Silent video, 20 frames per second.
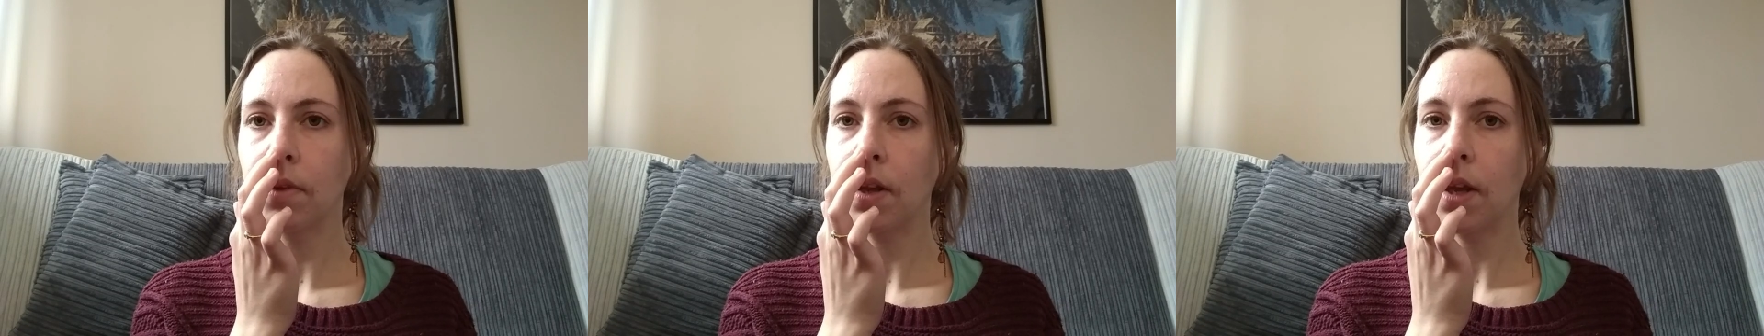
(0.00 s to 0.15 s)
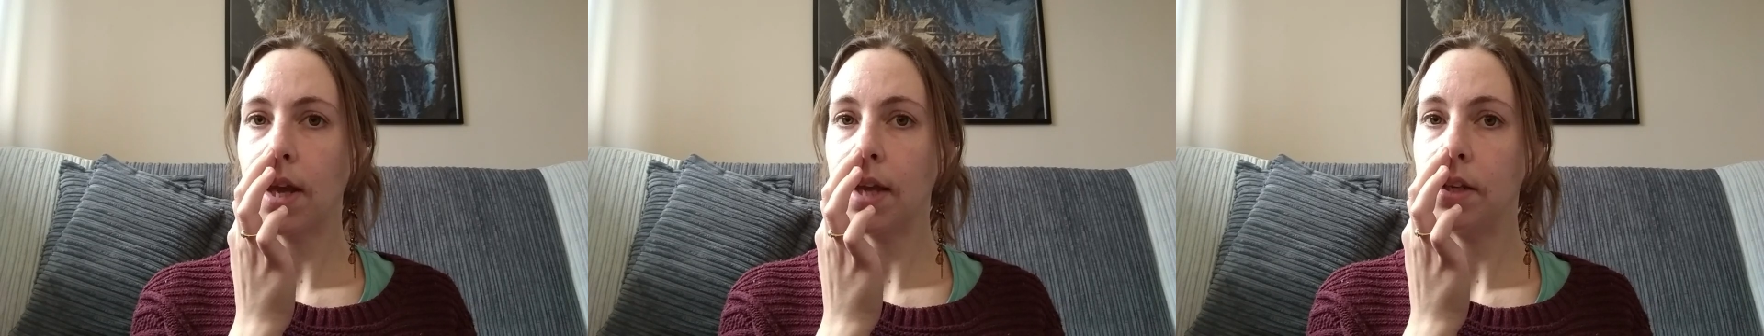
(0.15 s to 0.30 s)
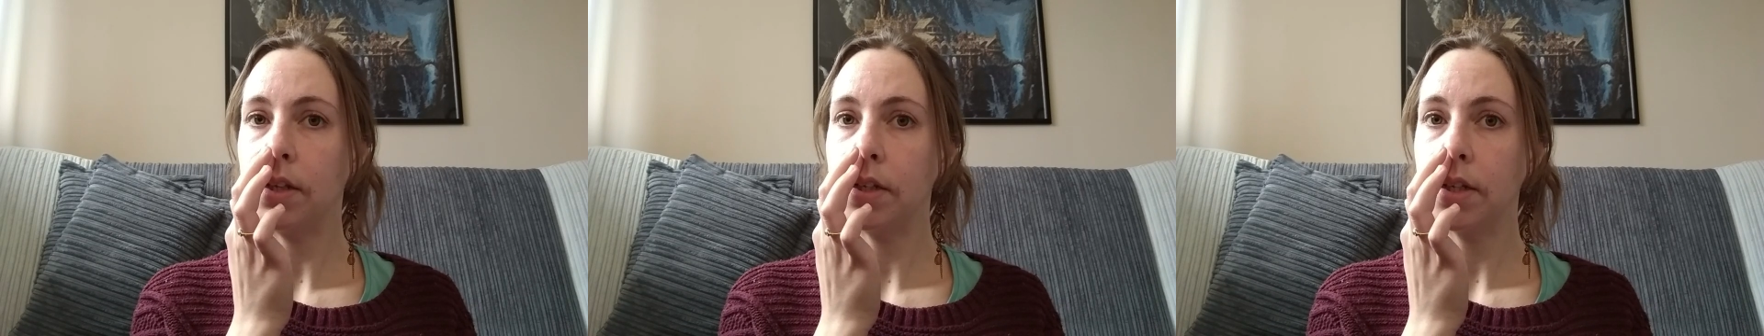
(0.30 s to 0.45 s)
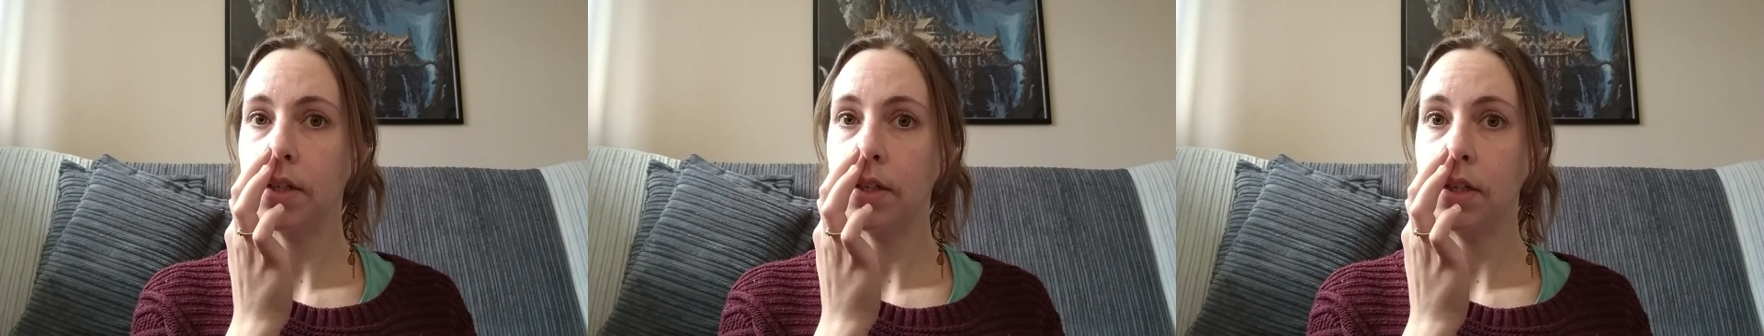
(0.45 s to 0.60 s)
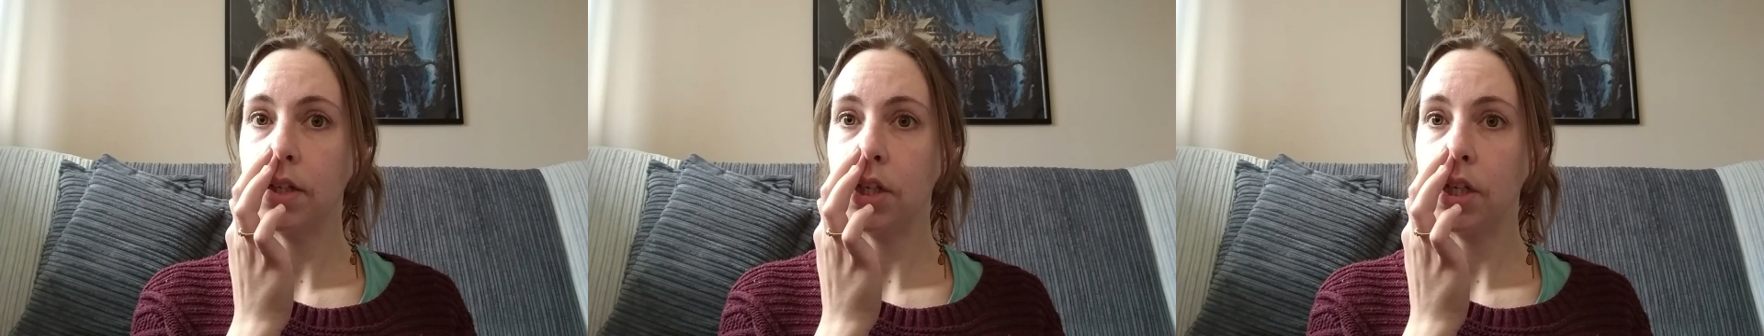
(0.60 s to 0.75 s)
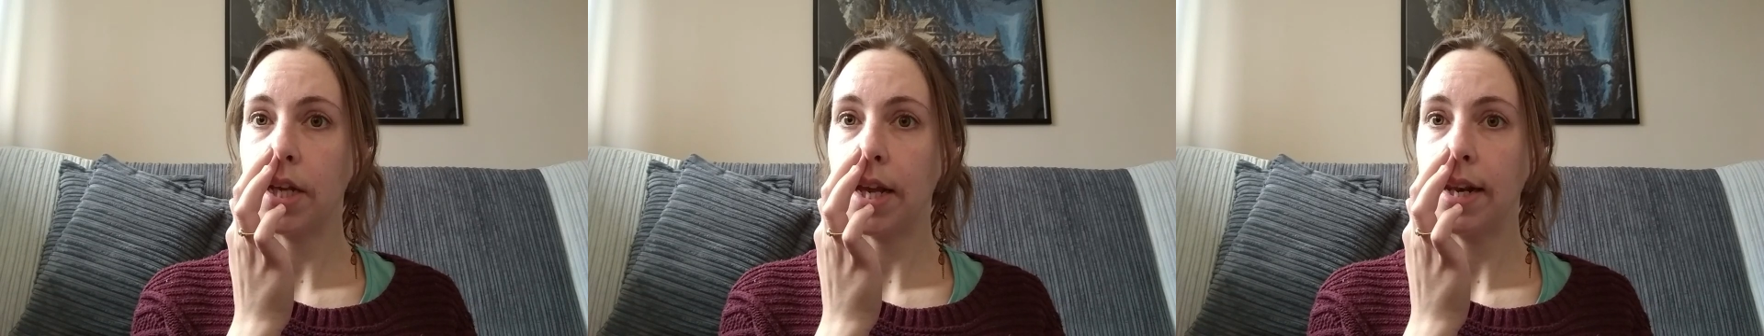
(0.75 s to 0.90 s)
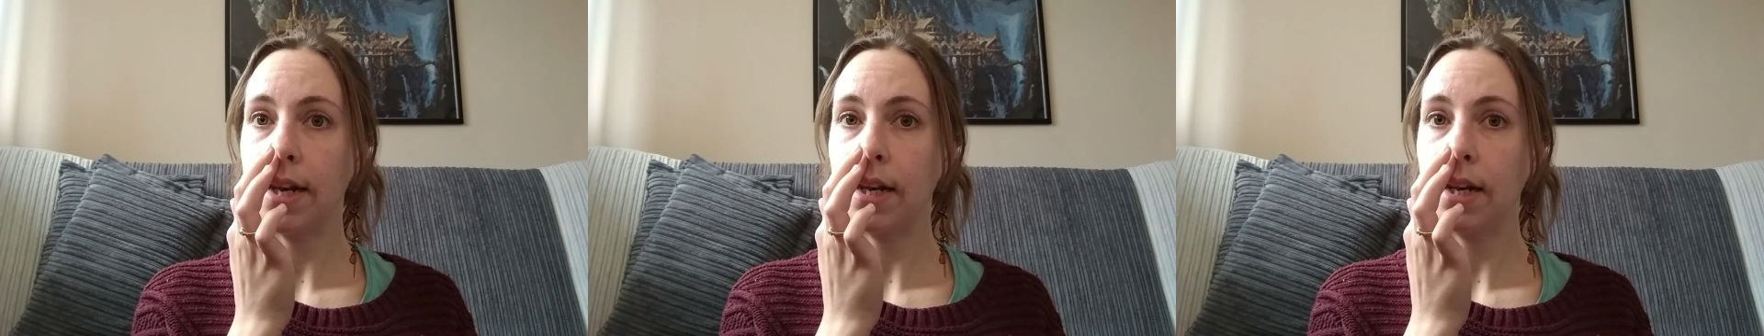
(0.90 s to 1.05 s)
And just
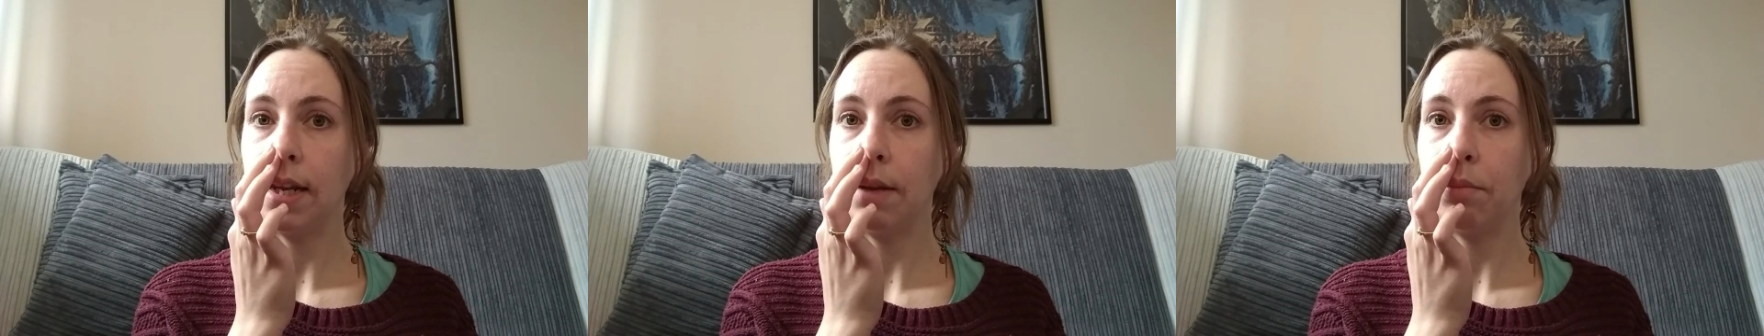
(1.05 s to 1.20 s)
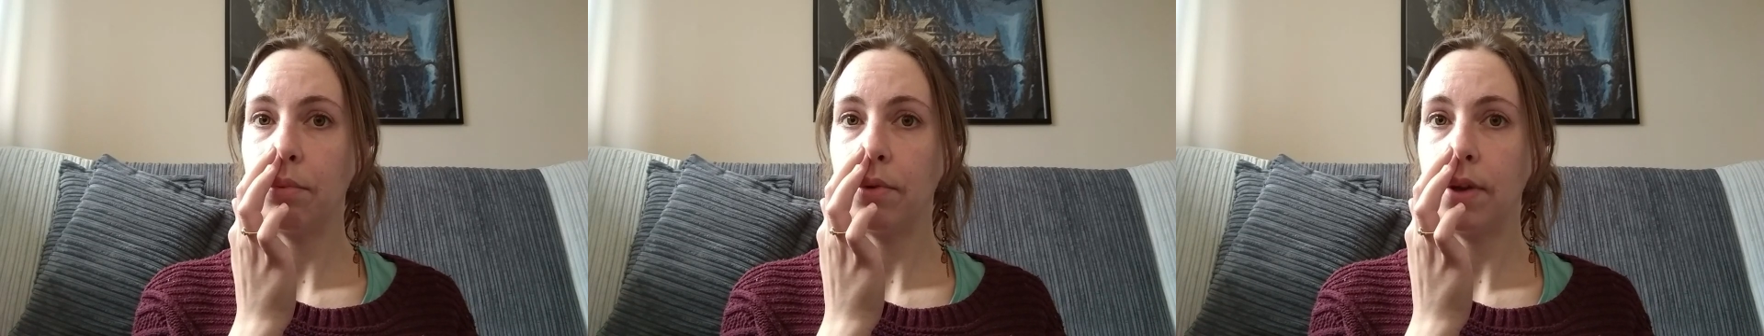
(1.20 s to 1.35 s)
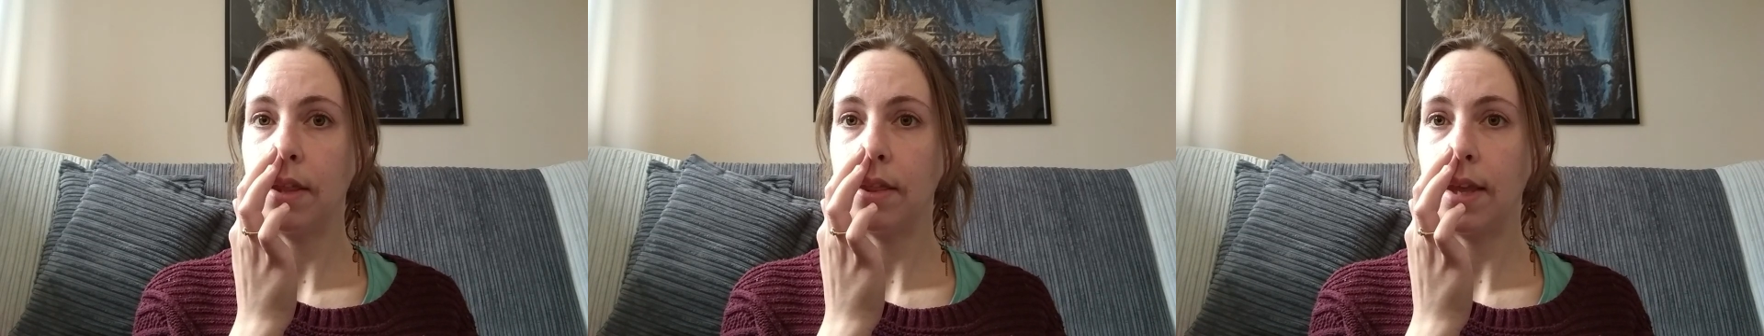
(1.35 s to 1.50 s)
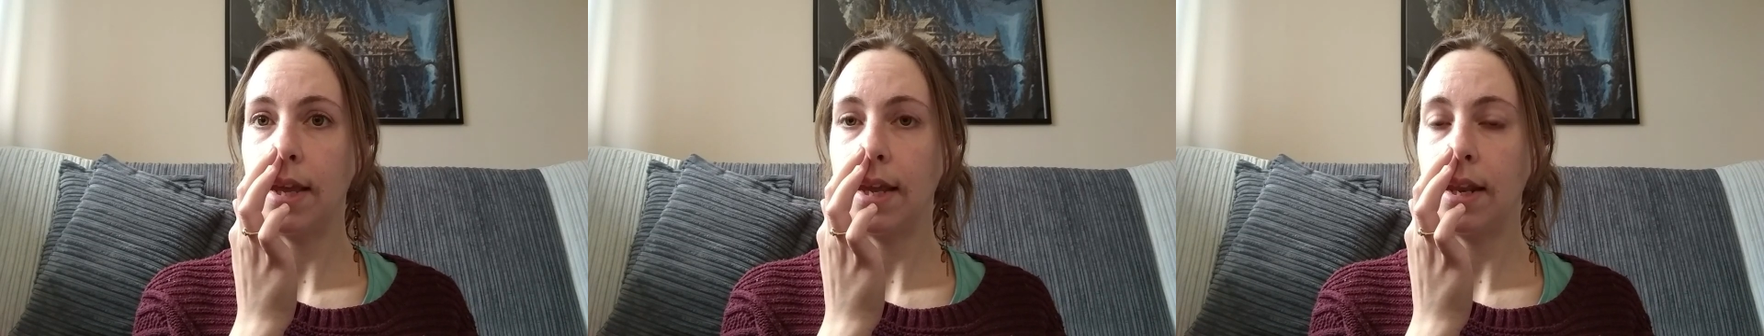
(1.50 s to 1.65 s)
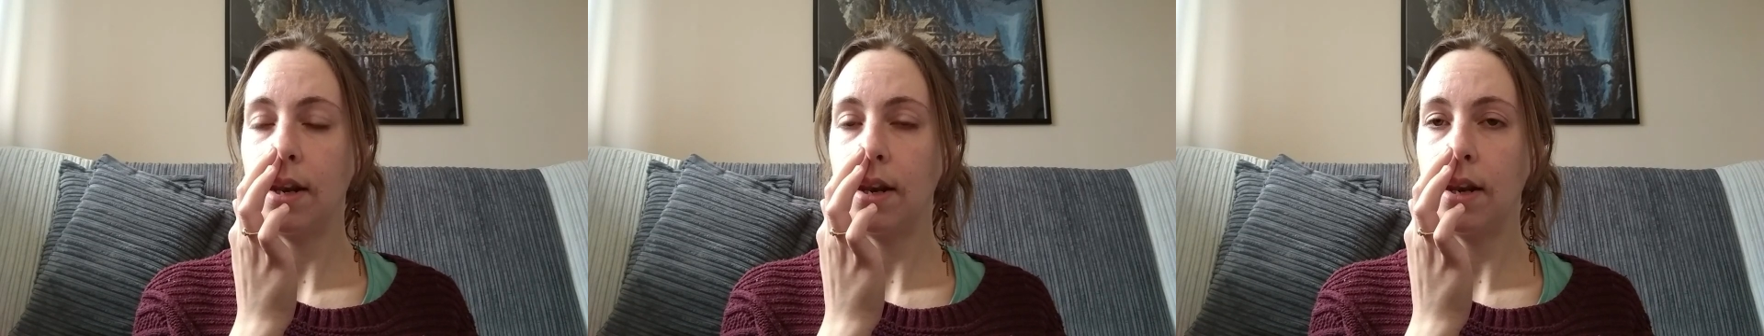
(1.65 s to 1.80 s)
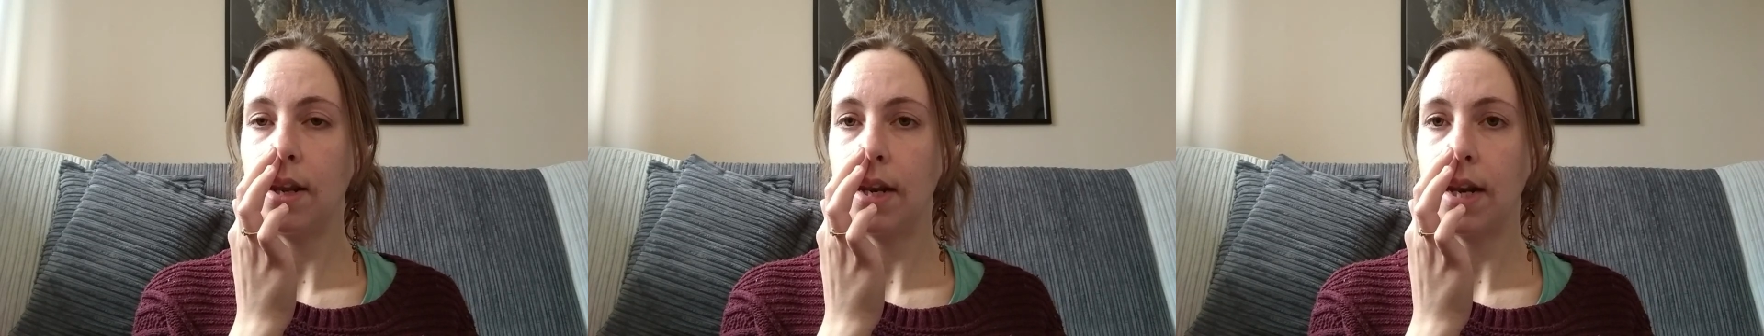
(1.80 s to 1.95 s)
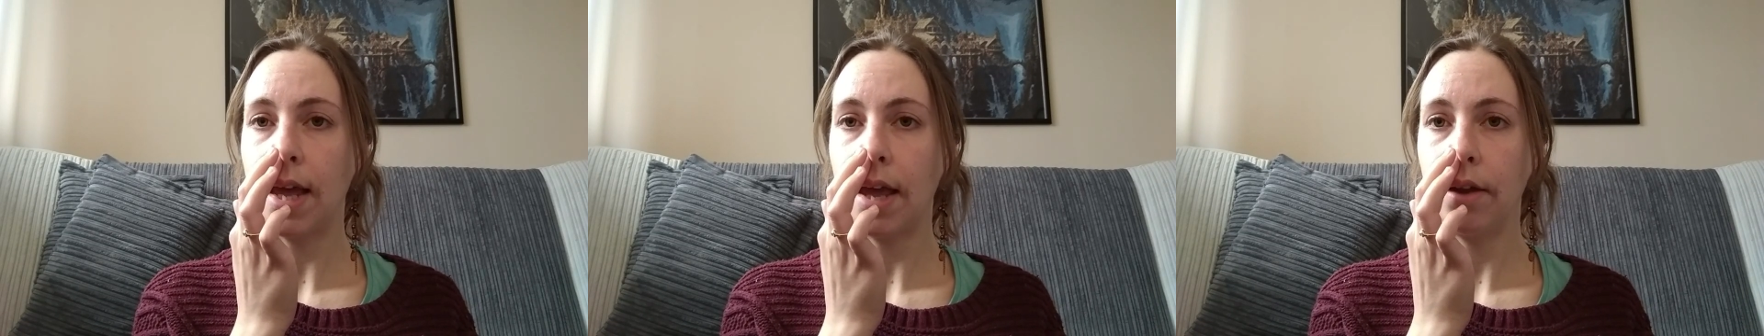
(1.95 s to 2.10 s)
gently breathe in
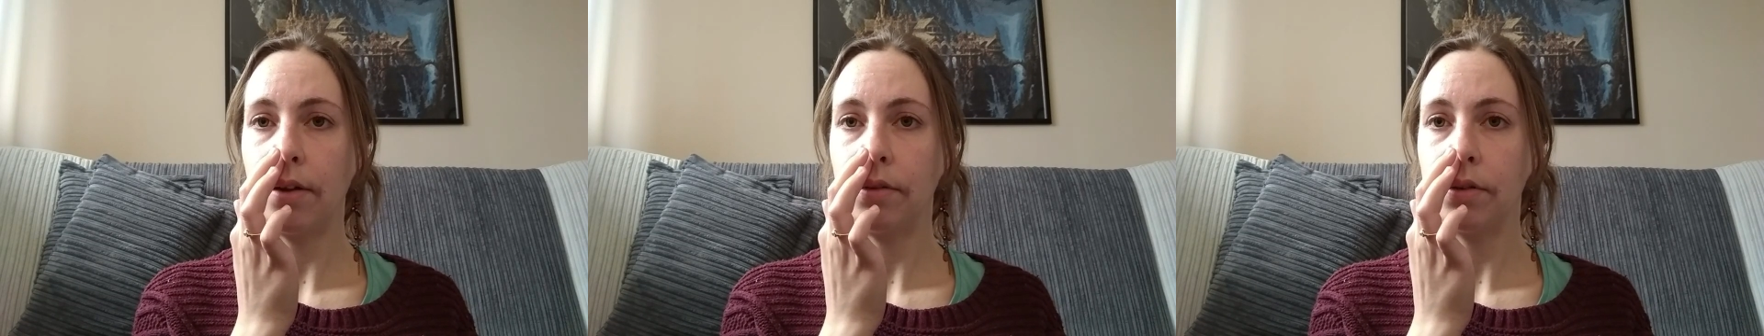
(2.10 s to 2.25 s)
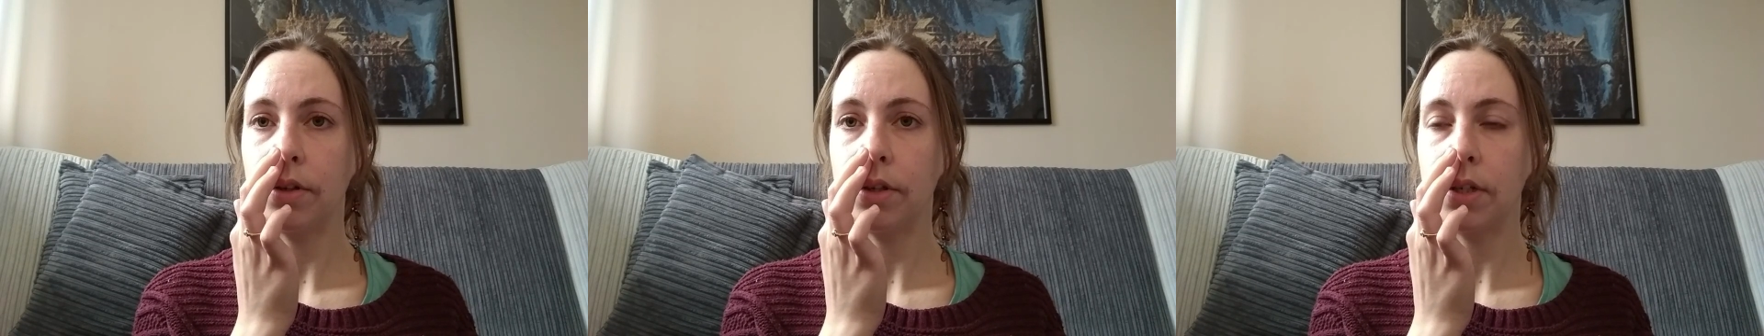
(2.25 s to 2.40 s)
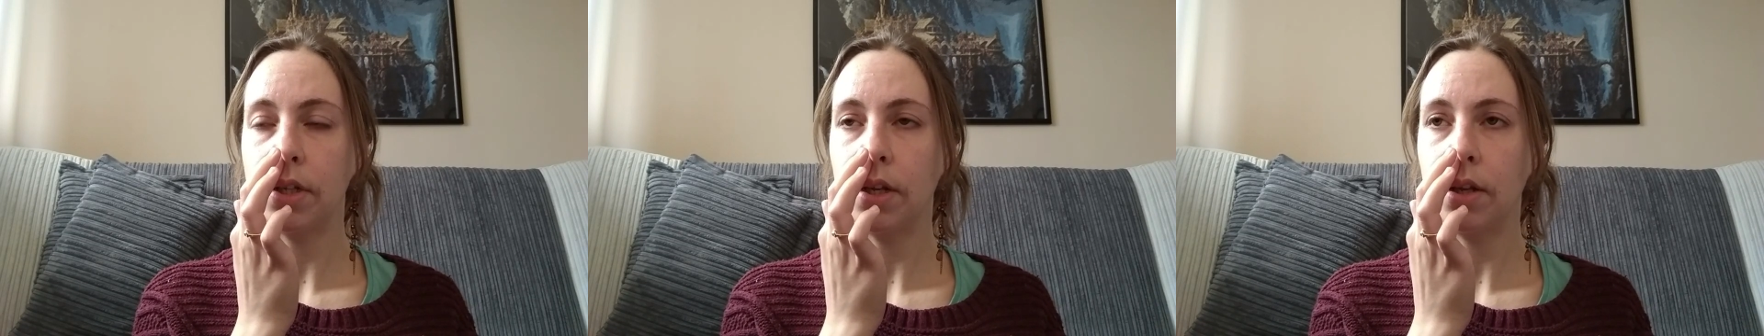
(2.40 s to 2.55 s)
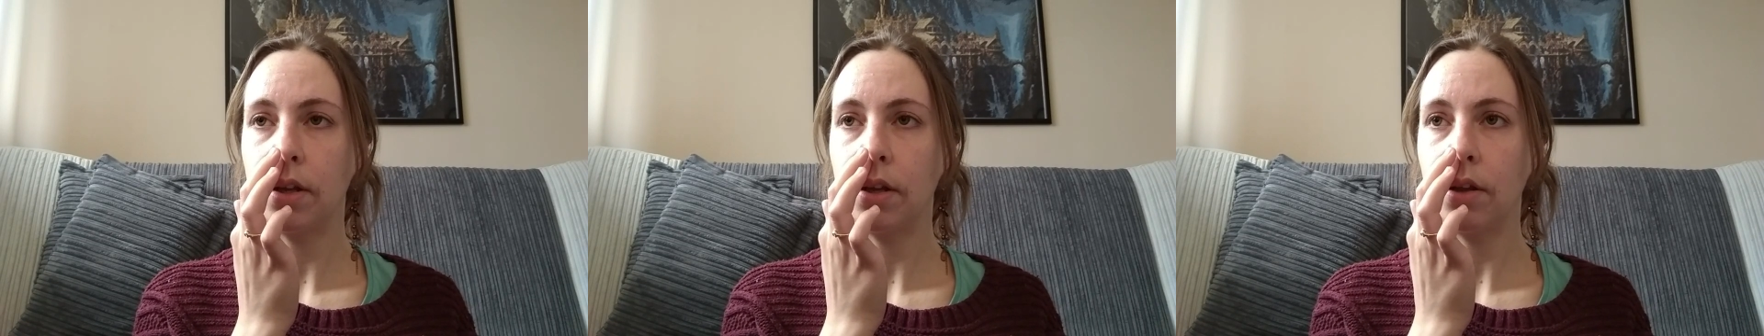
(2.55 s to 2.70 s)
and out